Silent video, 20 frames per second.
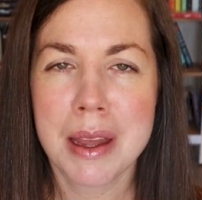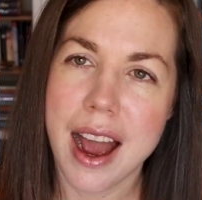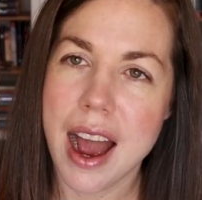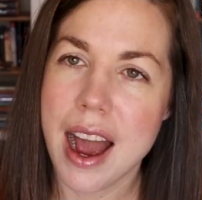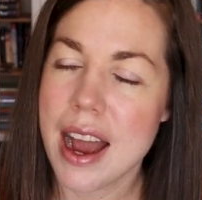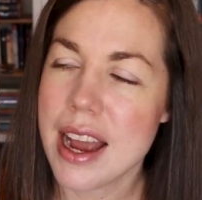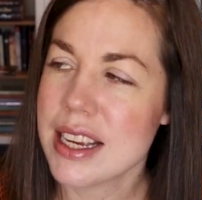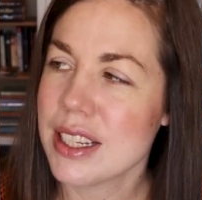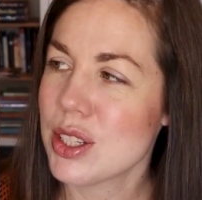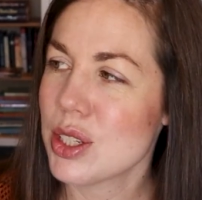
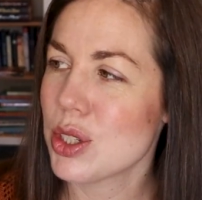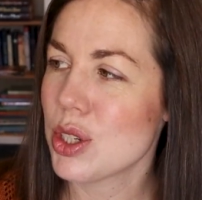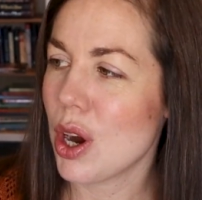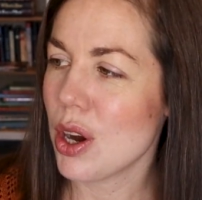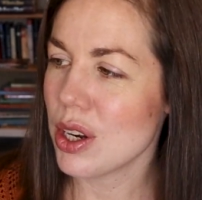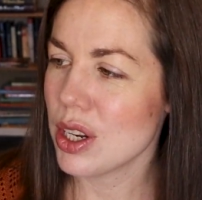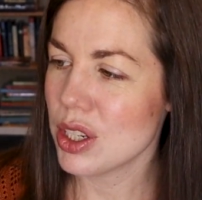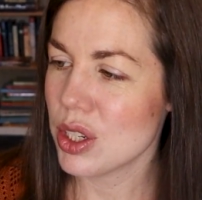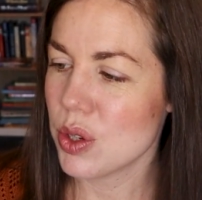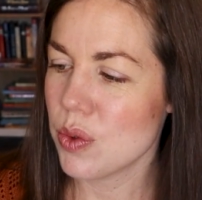I
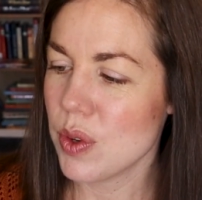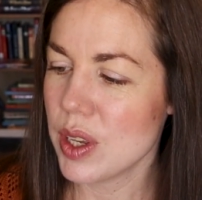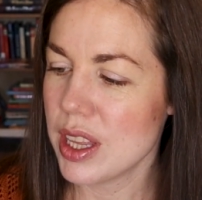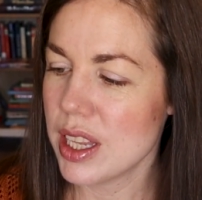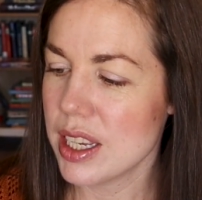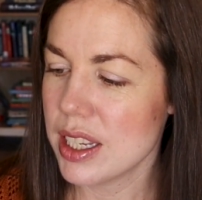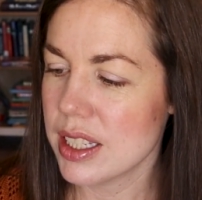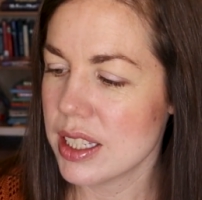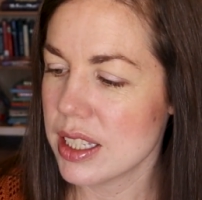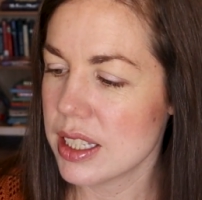started to read
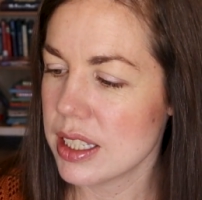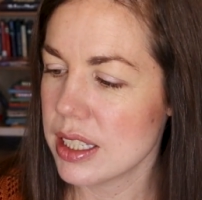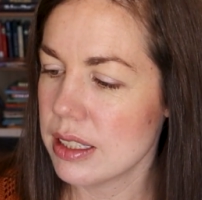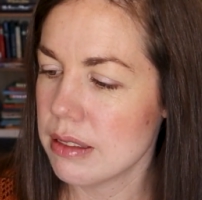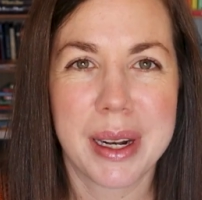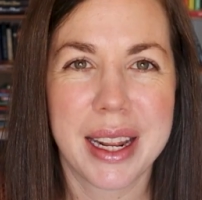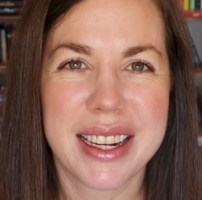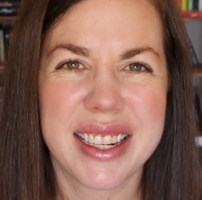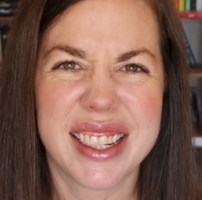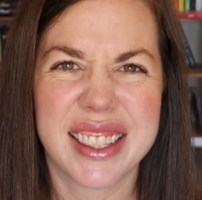this,
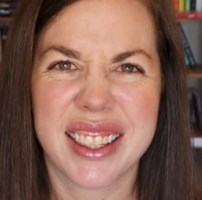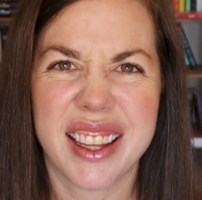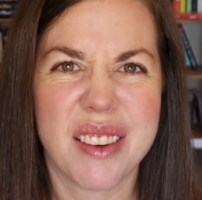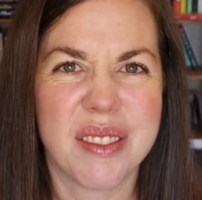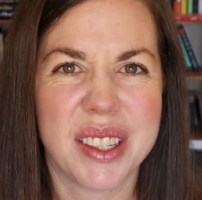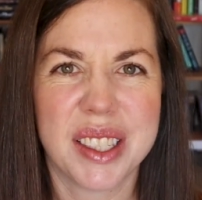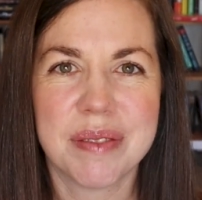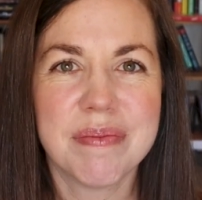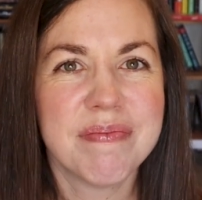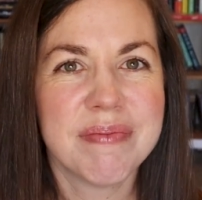but I didn't
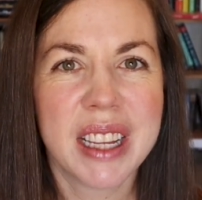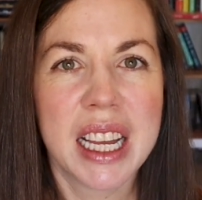love it.